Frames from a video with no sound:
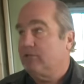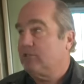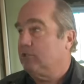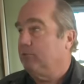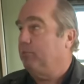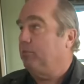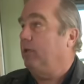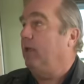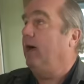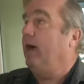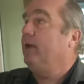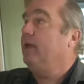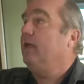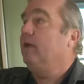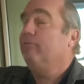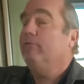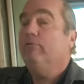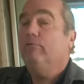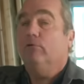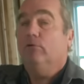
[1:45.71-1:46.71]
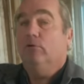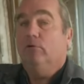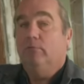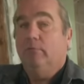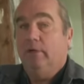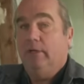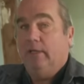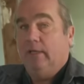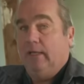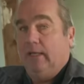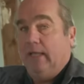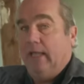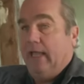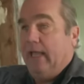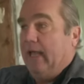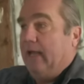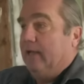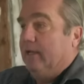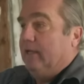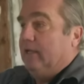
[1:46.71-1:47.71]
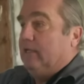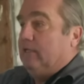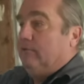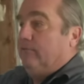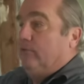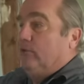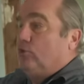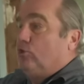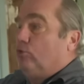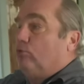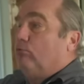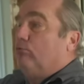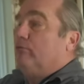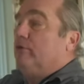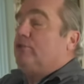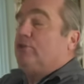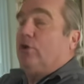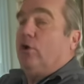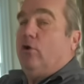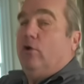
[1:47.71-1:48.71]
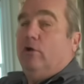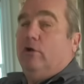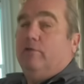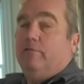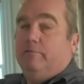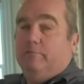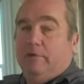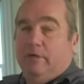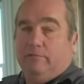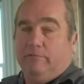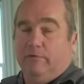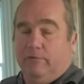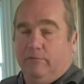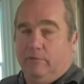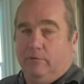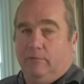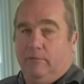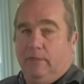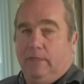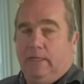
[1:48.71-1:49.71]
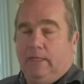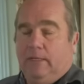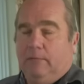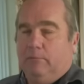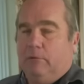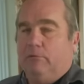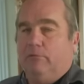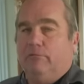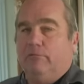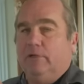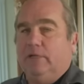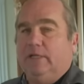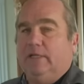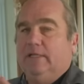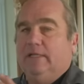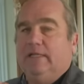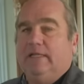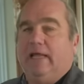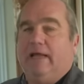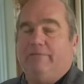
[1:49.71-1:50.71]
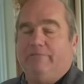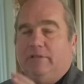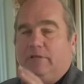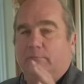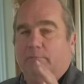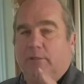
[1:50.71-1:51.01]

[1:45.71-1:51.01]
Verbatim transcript: a supply to every room and an individual return from every room. But we really didn't have the